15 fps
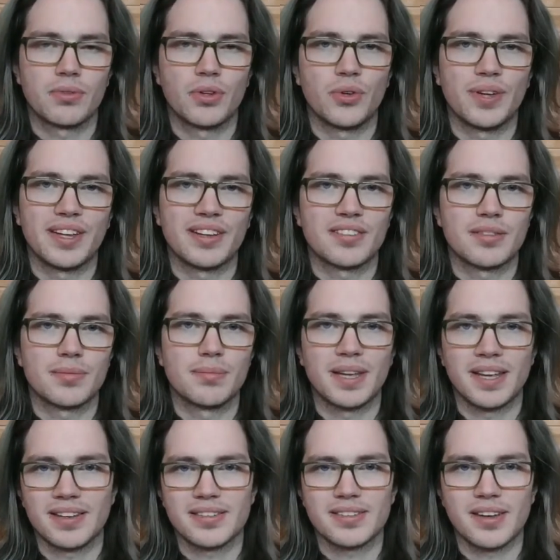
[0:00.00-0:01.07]
you eat
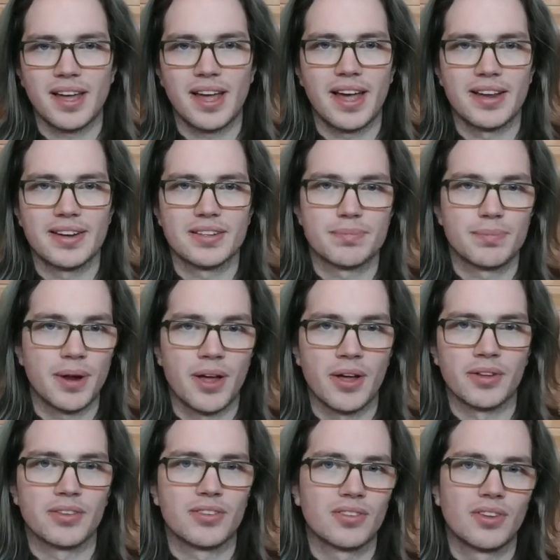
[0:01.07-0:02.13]
meat and
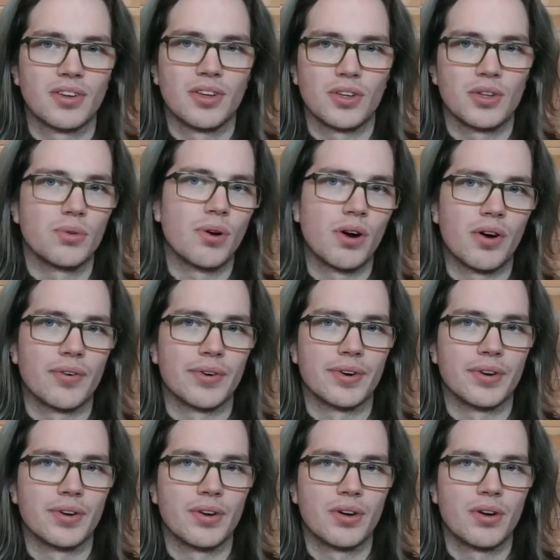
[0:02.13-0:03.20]
plants, you are
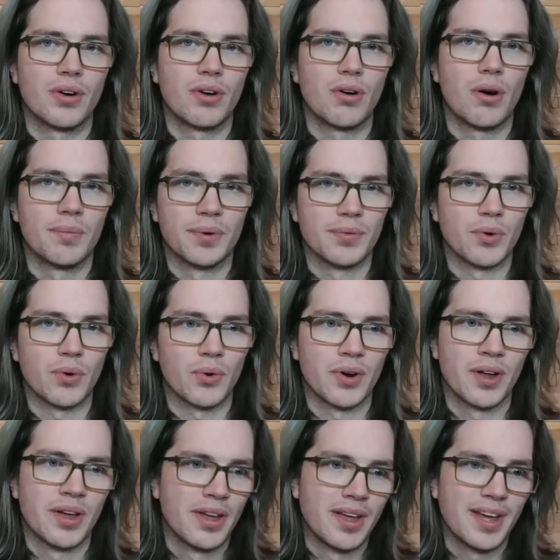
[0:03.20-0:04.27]
an
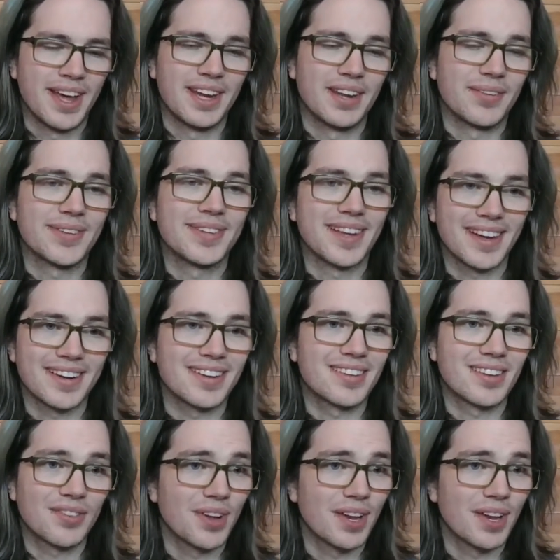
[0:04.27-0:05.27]
omnivore. And if that is the